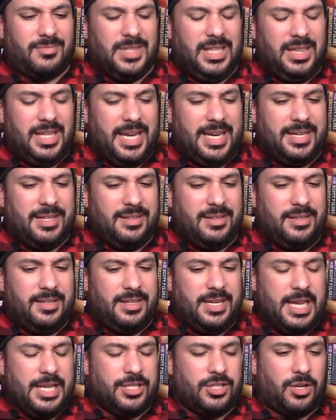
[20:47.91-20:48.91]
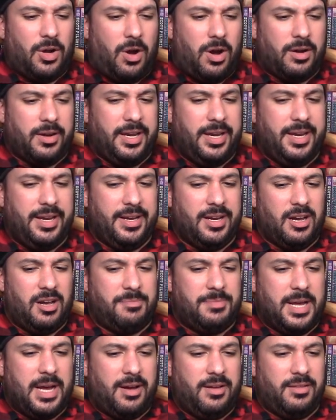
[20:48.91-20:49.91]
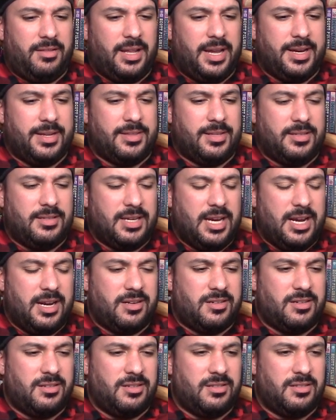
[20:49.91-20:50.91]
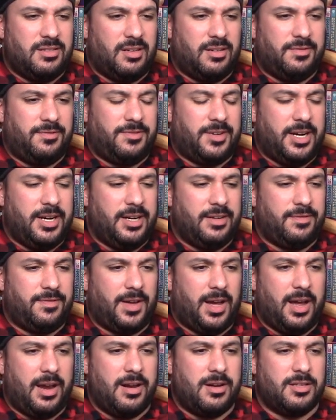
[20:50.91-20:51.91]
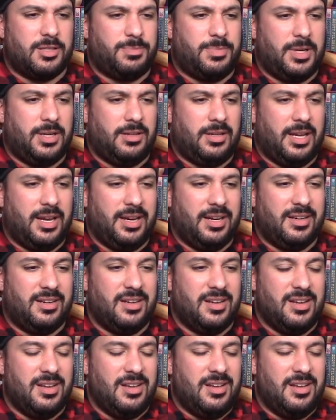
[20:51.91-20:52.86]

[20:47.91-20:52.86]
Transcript: like, he's talking about, like, the dangers of fighting fires, but, like,